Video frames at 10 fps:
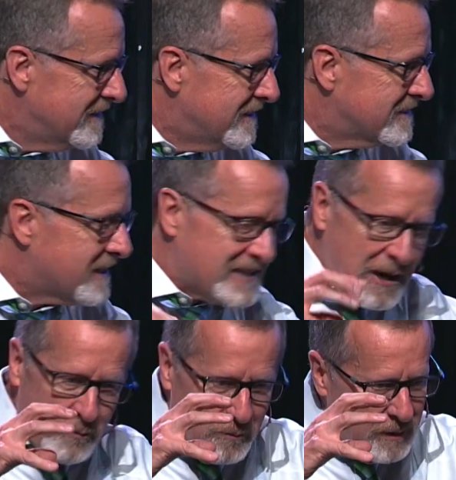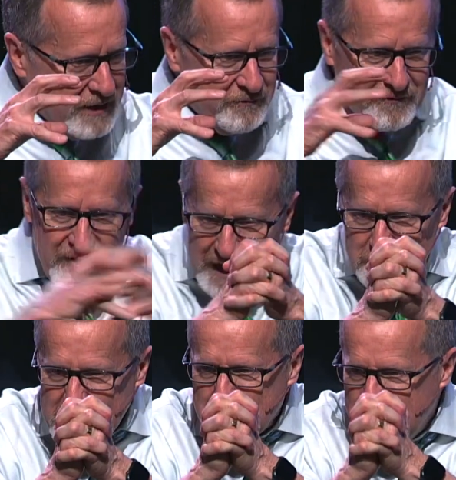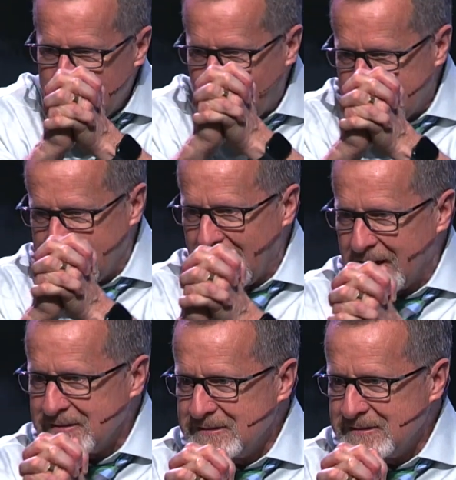He says, I want my family to be like that.